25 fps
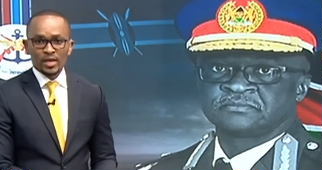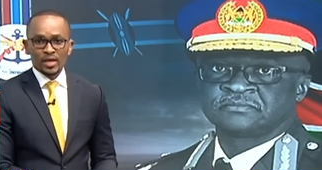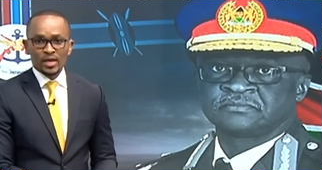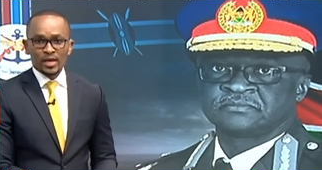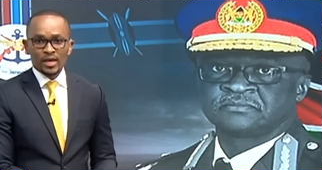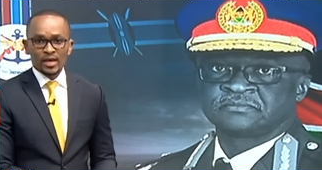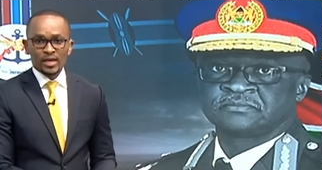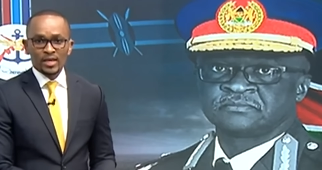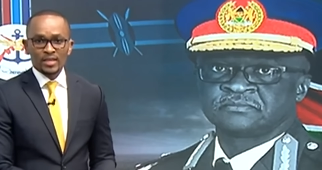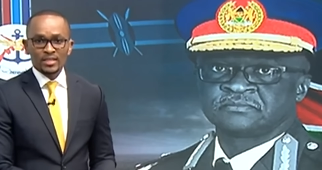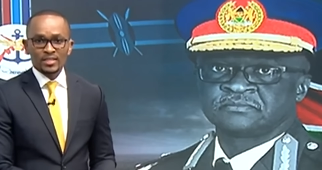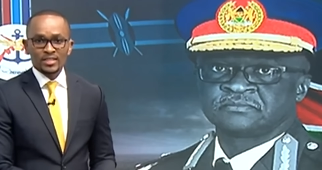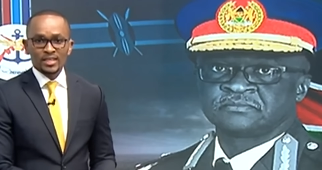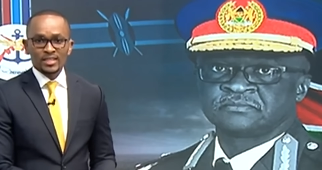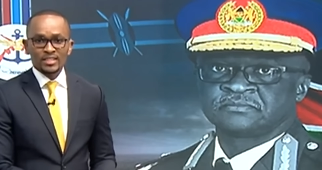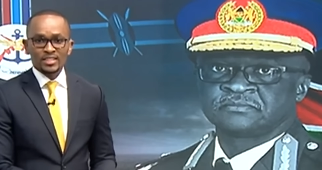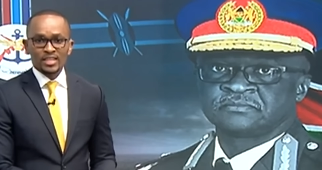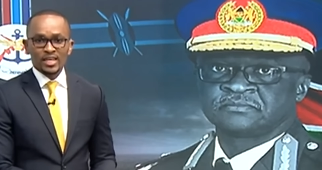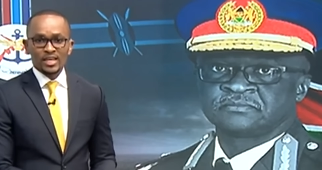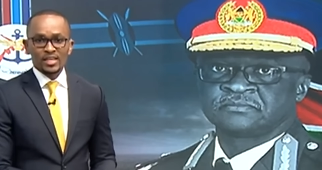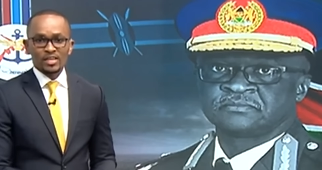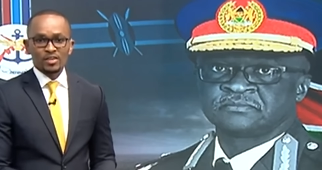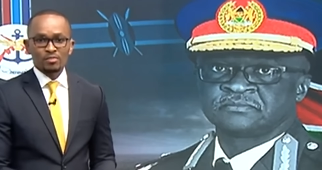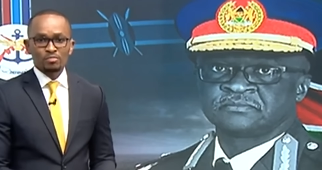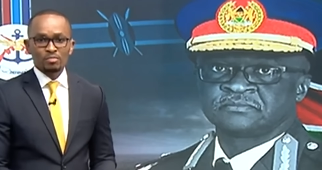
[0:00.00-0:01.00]
Speaker 1: and at
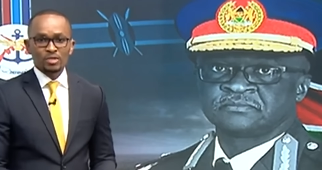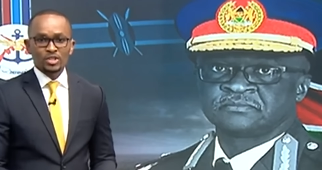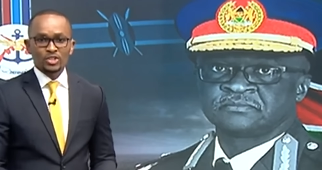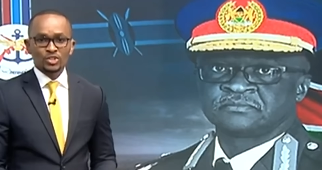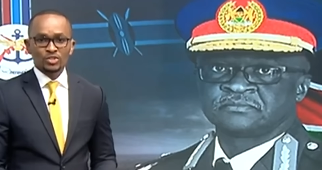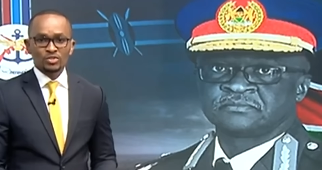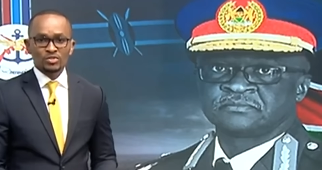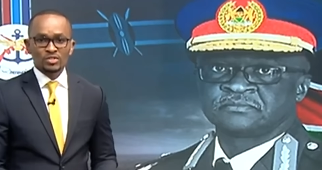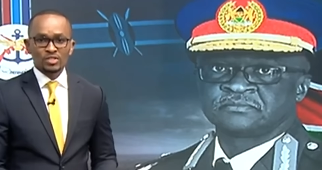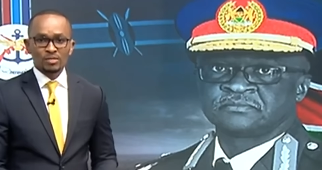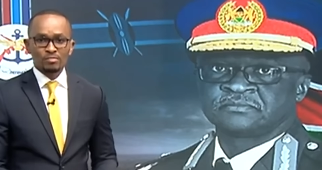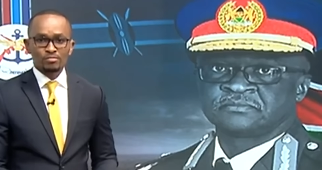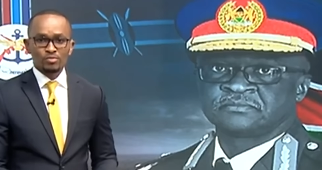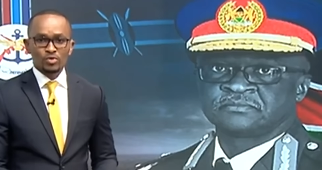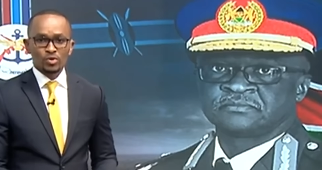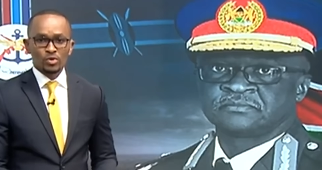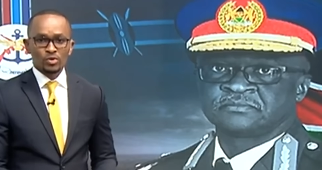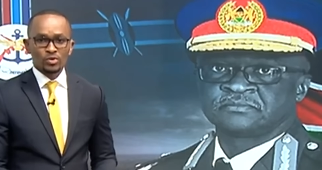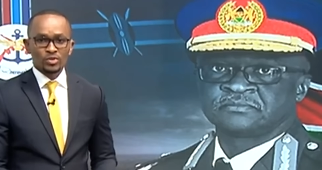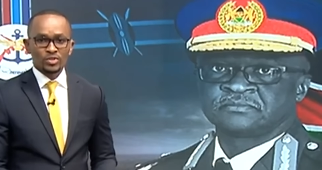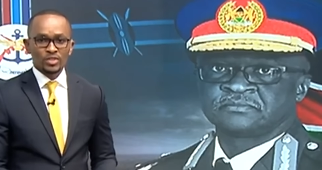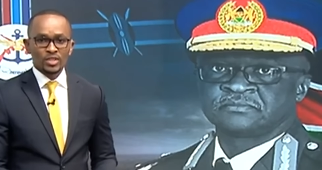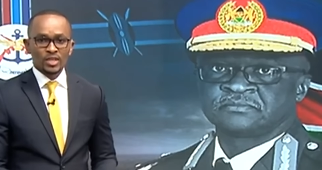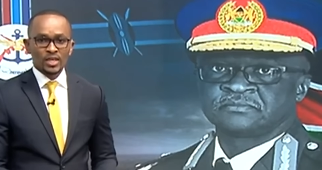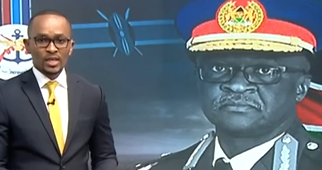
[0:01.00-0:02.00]
Kenyan missions
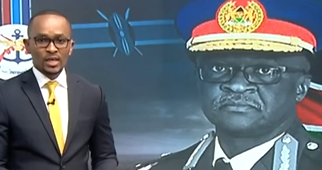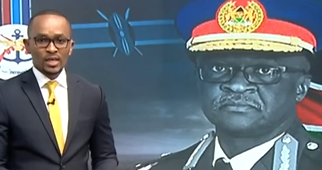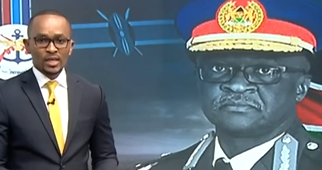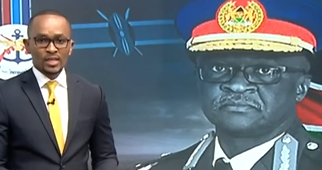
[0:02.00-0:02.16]
abroad.